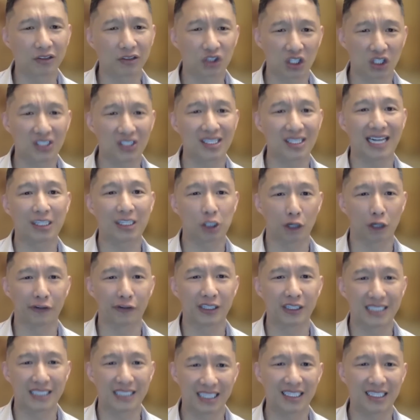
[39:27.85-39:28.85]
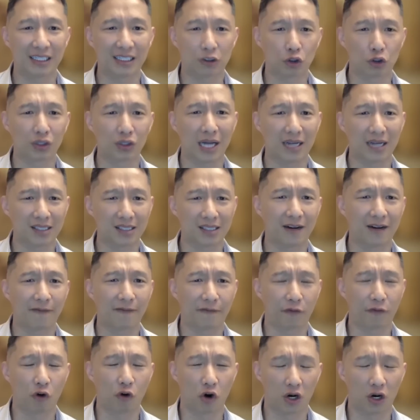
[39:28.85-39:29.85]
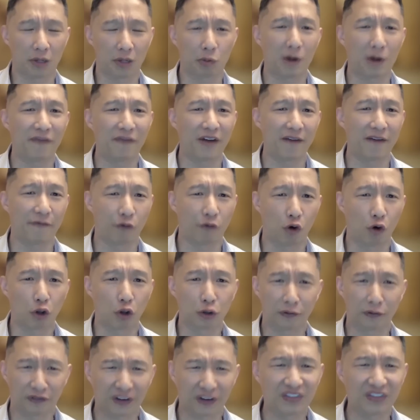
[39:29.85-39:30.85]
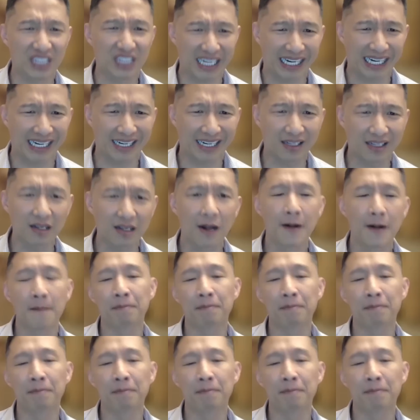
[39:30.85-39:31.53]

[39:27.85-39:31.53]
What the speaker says: just like silver did in 2004, went from 4 to 15.